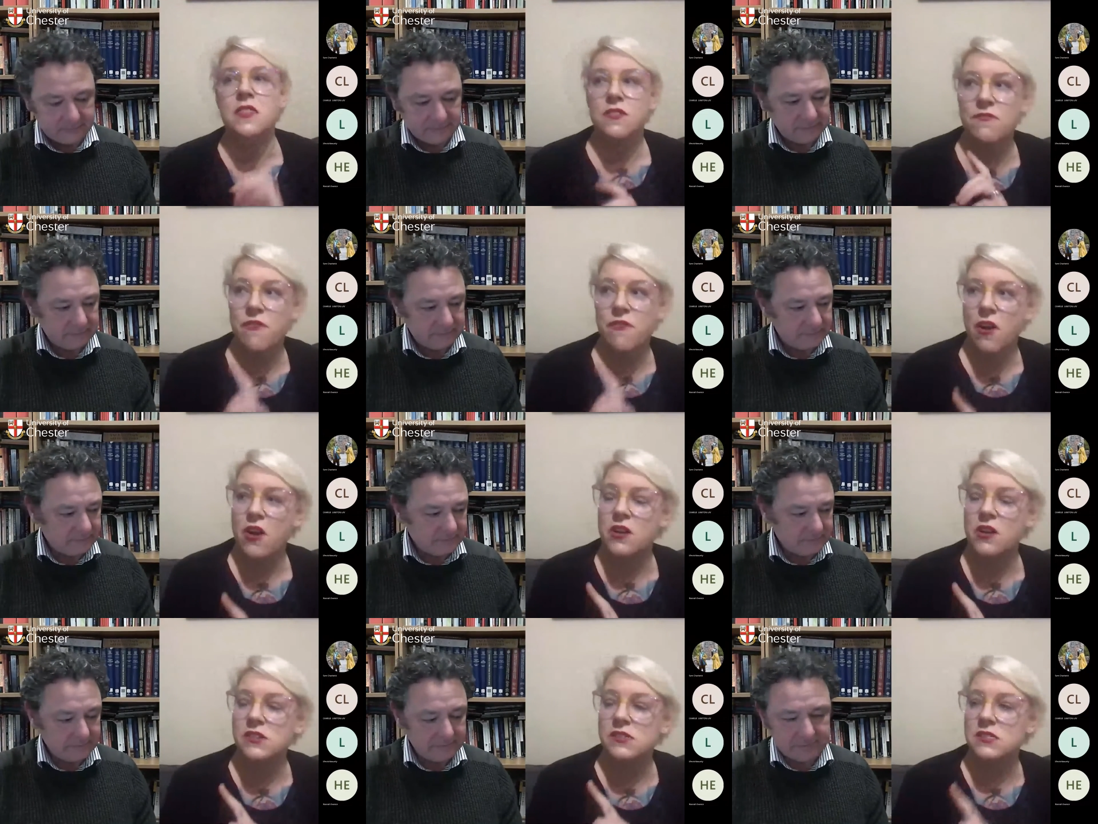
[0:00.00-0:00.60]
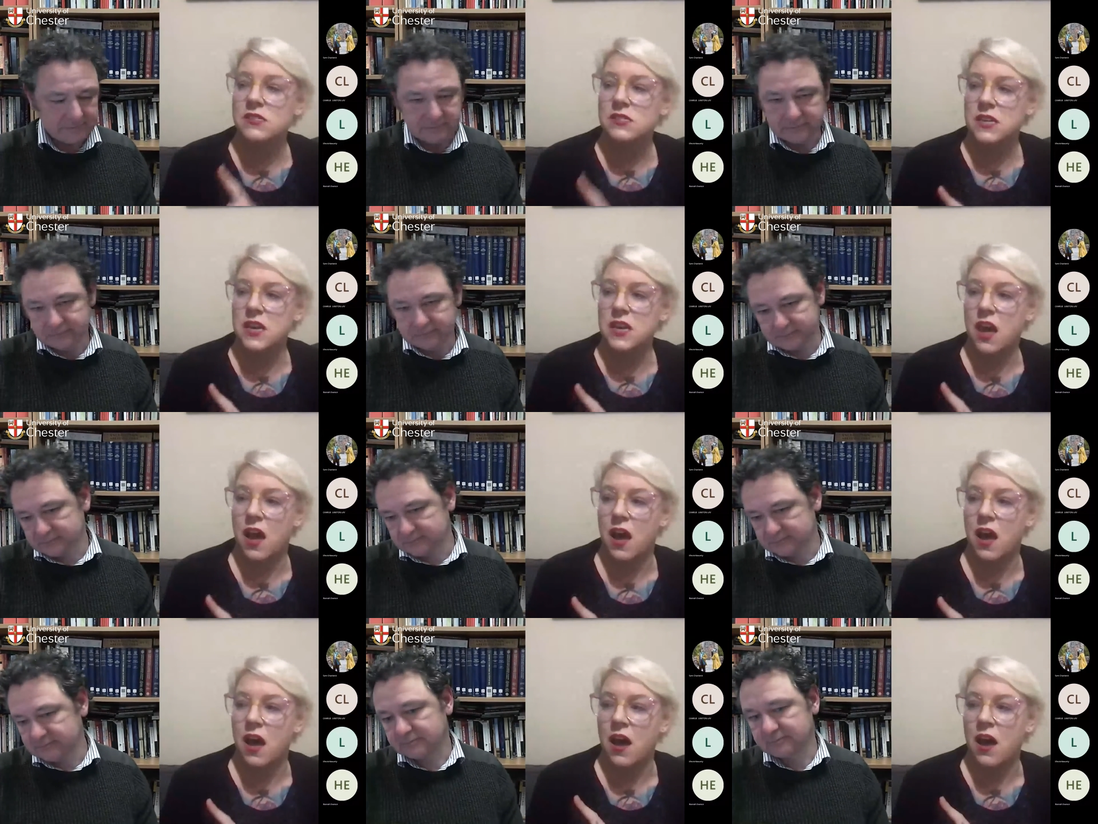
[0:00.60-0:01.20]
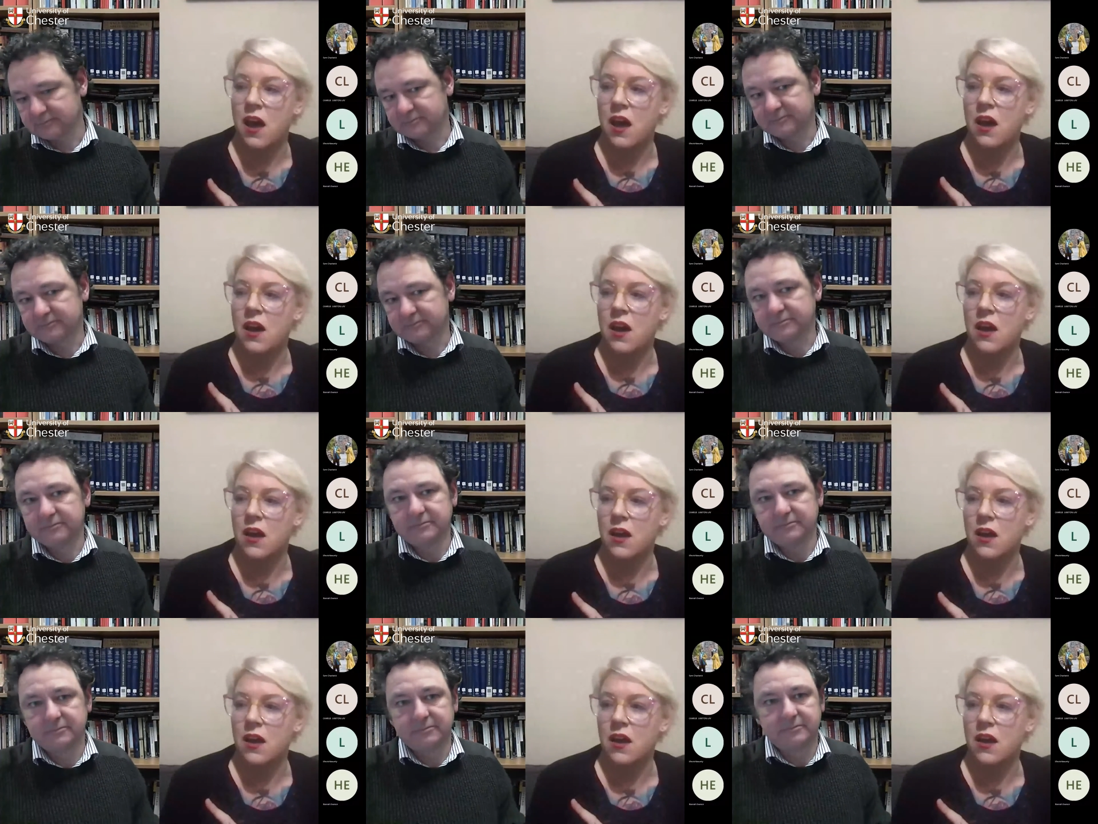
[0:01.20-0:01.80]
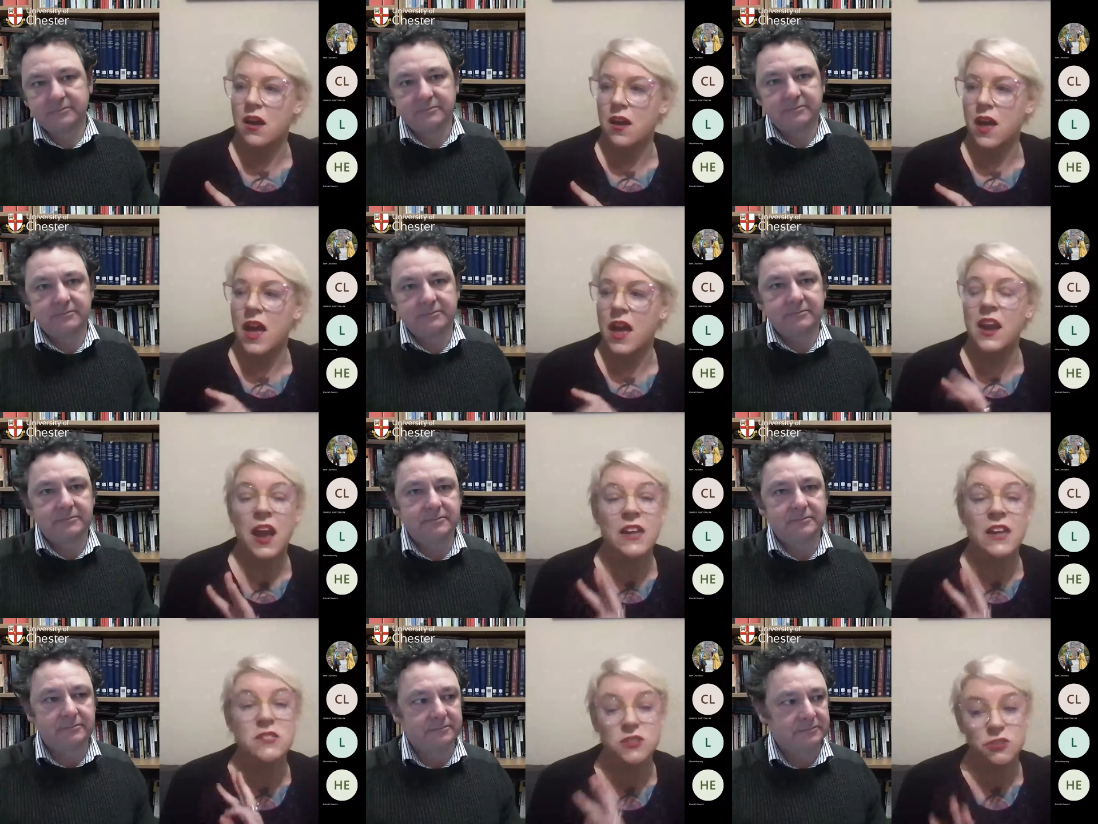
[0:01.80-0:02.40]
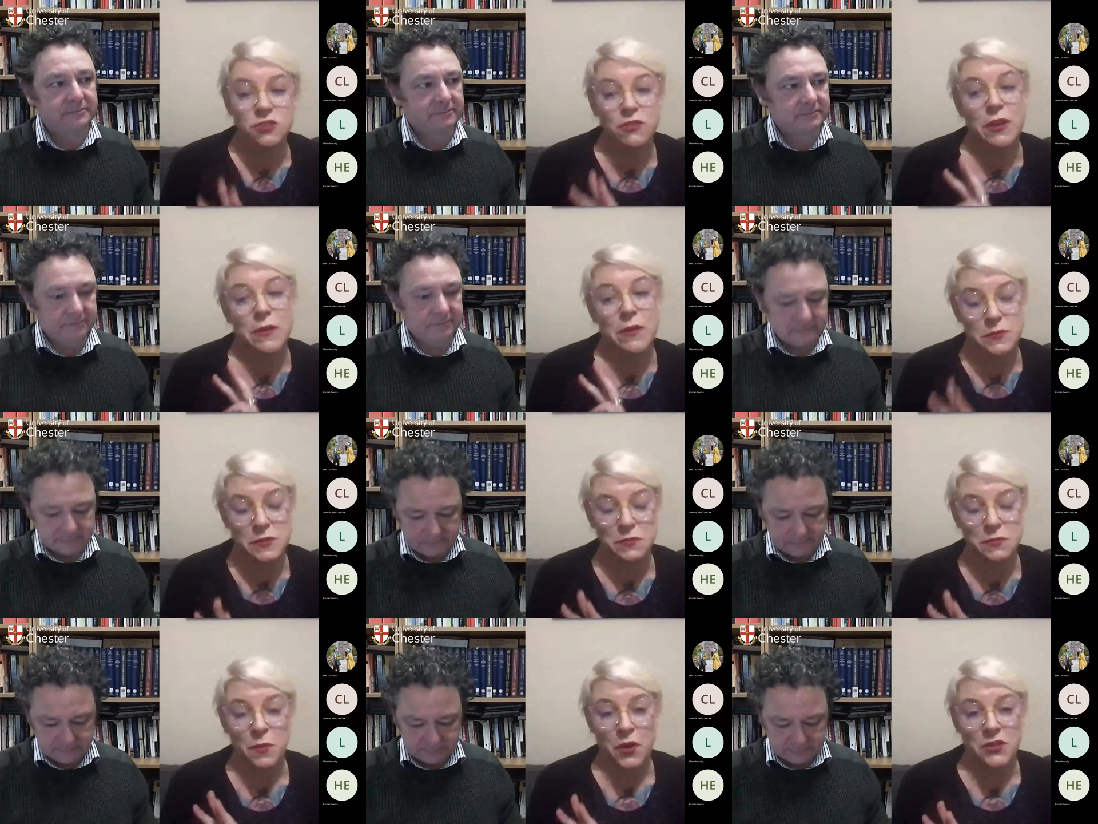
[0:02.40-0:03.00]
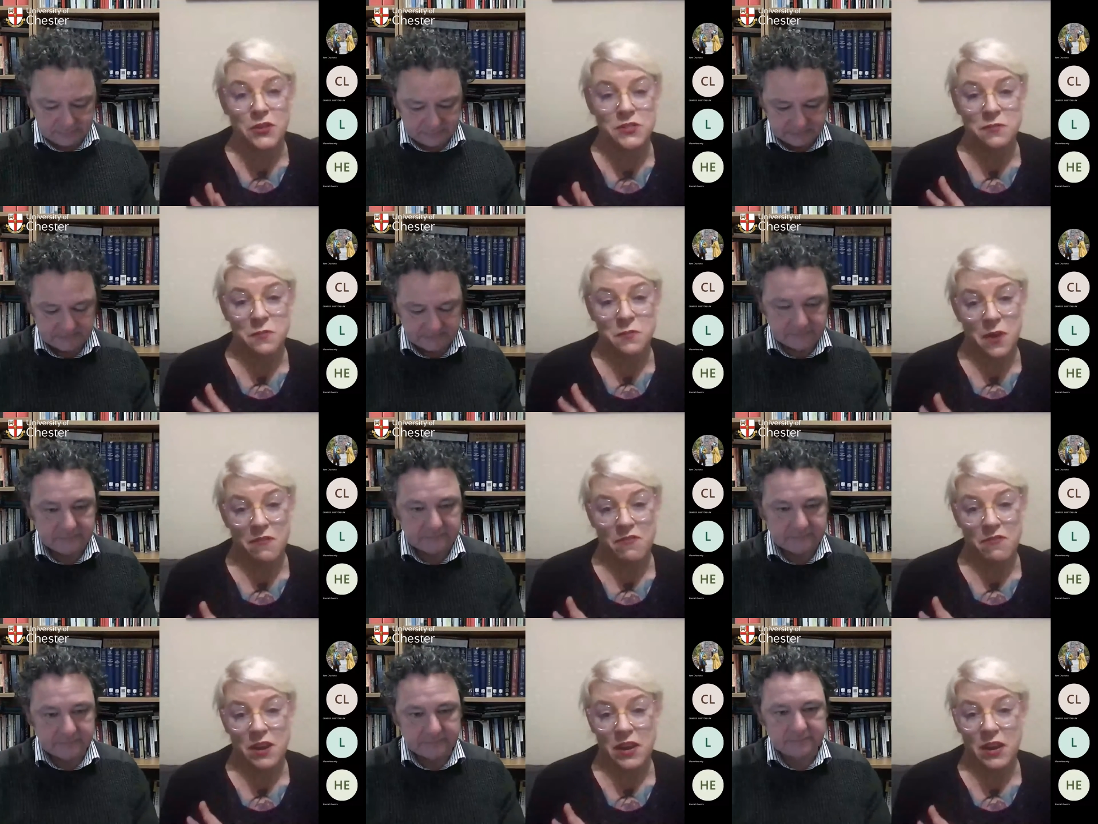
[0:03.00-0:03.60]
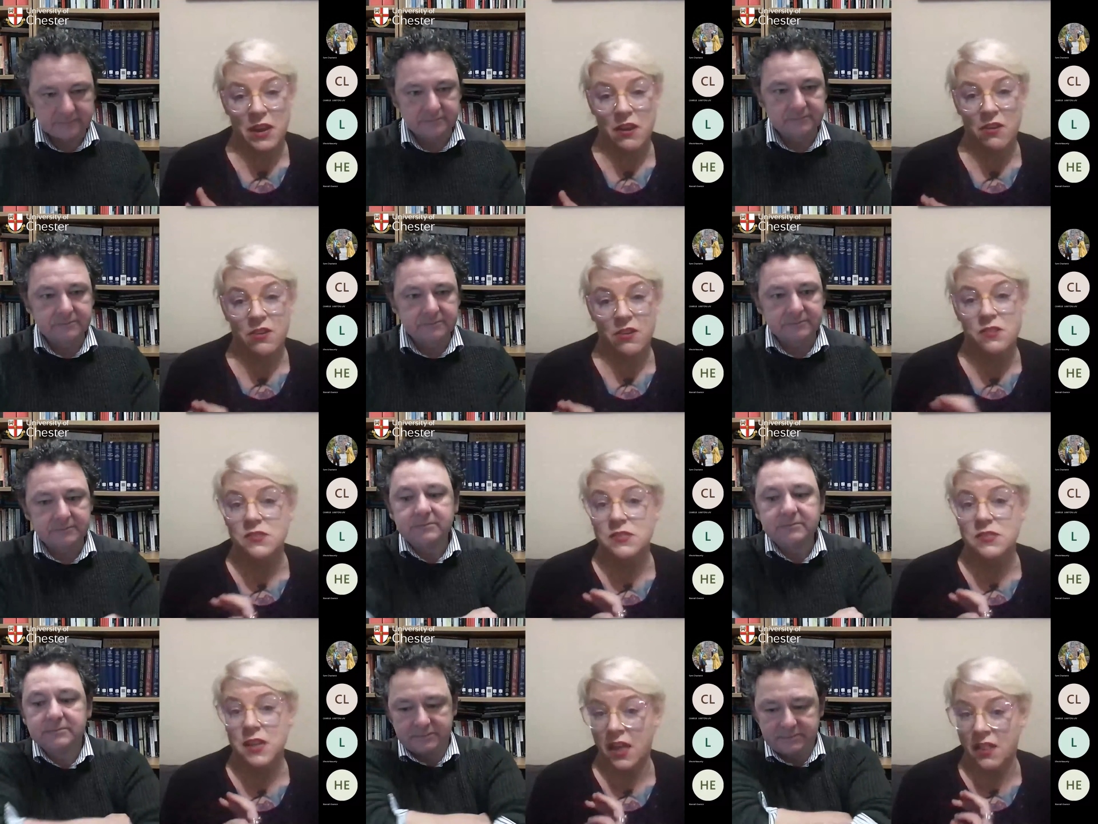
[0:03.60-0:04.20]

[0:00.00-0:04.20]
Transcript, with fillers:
Speaker 1: the first are and I script most of my videos